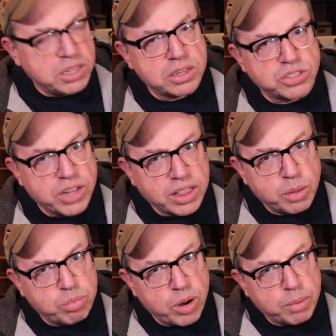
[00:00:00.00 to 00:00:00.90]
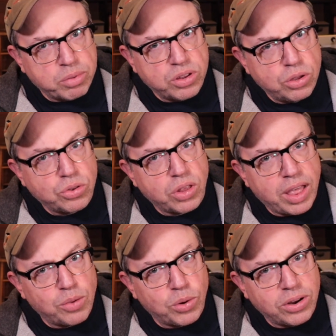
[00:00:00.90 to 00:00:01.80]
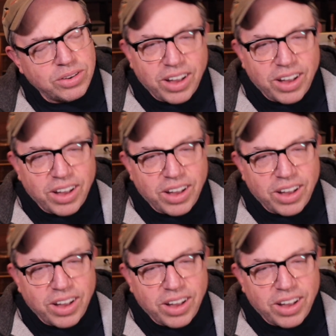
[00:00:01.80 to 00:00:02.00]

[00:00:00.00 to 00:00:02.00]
Is that the proper use of that word?